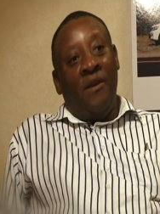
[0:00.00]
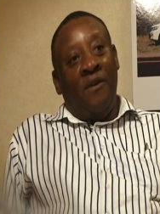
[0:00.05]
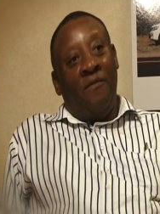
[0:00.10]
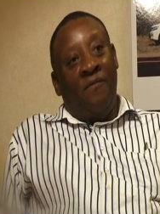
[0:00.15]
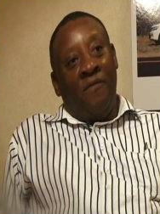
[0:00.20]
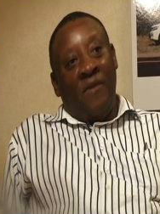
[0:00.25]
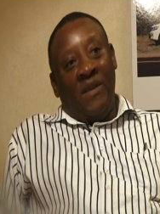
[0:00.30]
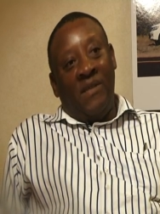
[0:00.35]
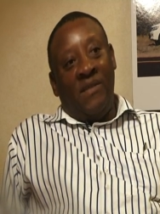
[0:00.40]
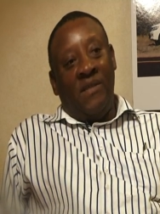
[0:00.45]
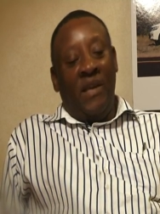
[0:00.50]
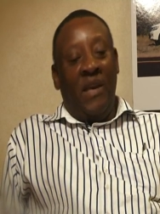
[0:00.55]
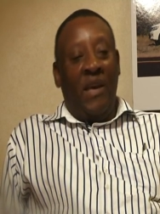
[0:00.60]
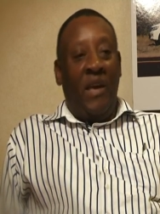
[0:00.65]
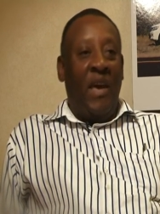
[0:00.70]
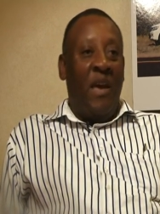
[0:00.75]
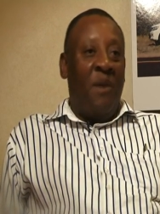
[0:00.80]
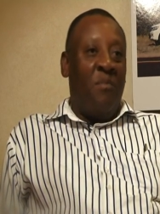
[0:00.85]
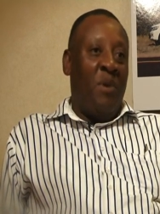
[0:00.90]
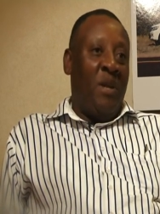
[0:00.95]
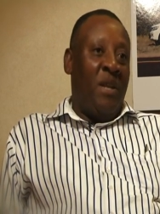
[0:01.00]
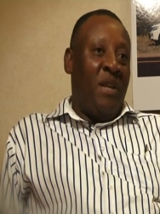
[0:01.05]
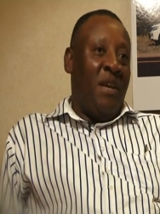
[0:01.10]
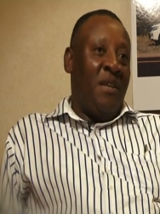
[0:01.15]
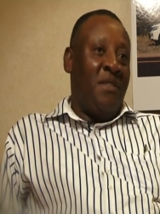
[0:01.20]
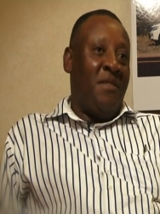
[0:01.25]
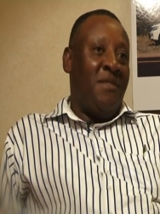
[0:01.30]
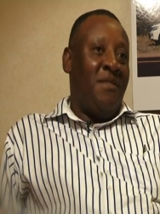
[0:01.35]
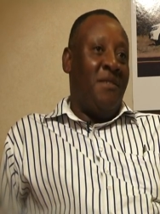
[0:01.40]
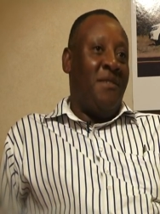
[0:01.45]
First, they came in
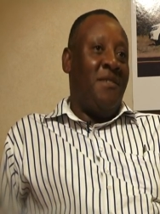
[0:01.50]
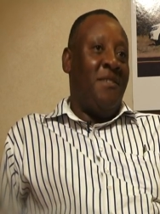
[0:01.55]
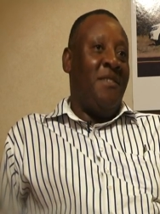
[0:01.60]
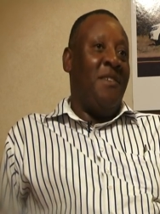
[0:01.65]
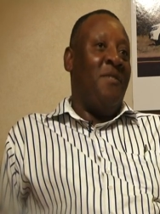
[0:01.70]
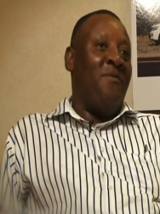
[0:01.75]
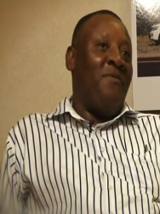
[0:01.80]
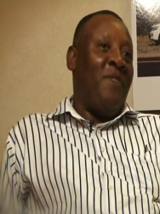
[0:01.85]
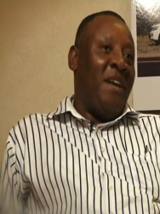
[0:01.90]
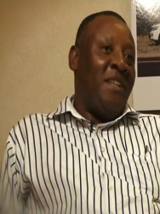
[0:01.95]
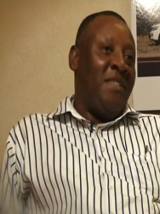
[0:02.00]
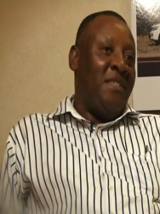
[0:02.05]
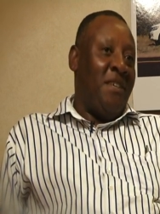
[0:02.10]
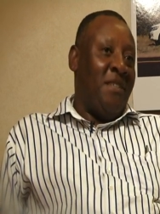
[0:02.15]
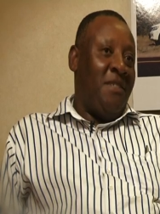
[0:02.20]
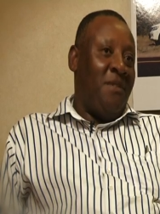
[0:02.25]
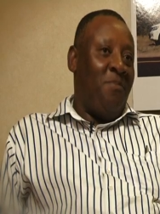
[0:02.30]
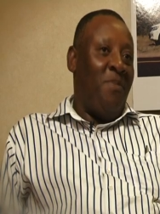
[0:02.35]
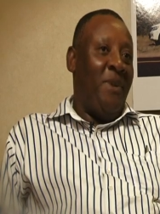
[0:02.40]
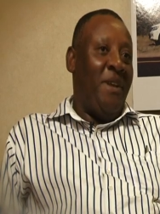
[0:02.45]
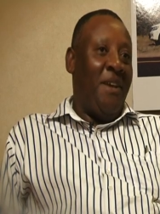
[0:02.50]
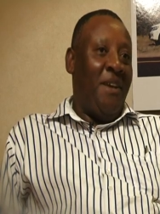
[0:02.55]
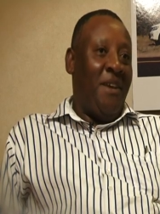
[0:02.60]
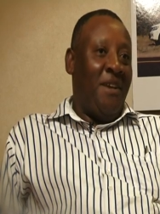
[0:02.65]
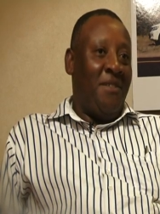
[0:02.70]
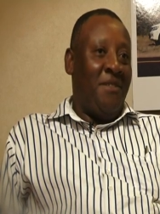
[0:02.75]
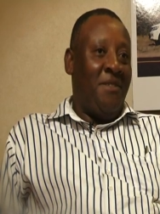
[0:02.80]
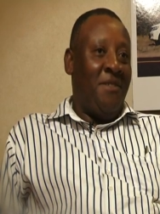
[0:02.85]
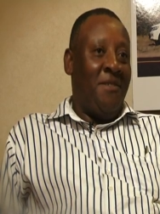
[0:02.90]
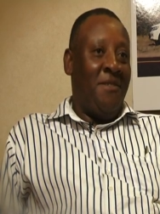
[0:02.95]
as invited
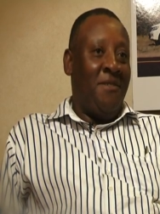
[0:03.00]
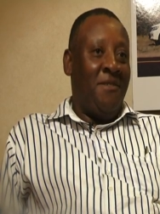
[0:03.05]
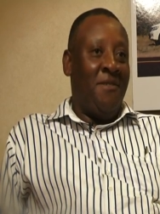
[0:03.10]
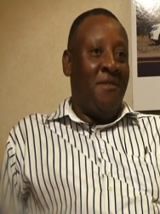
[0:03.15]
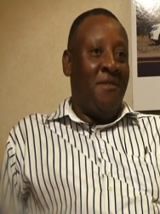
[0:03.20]
players.